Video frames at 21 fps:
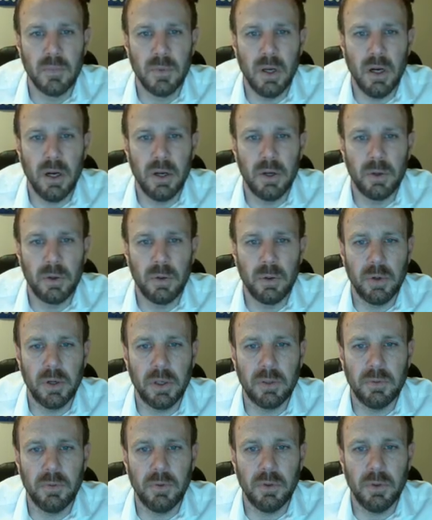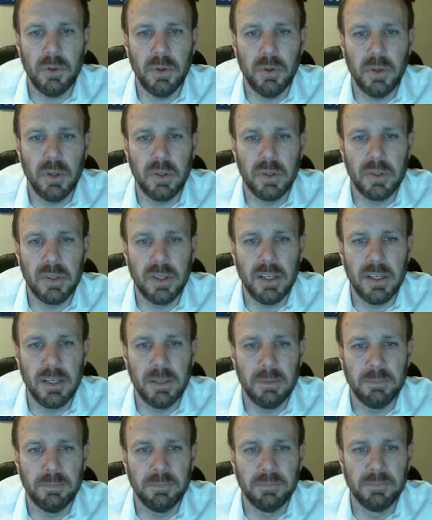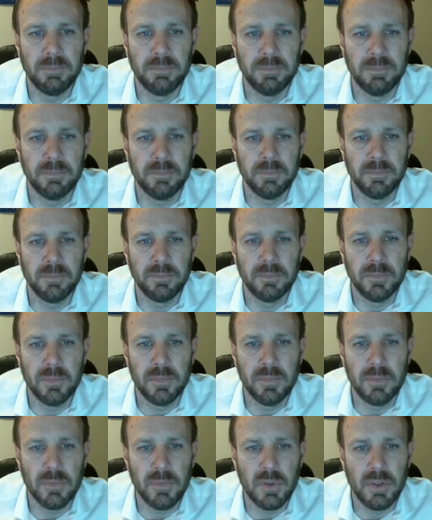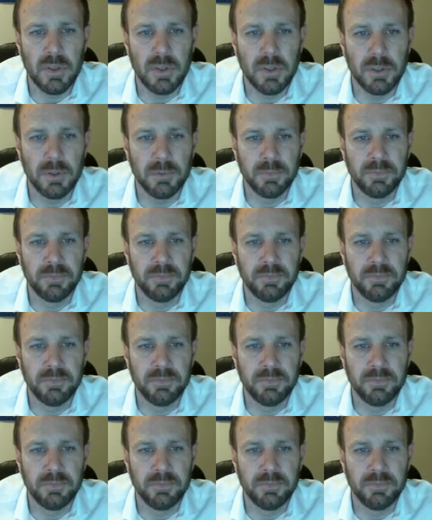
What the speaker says: autocorrect for you all the time. So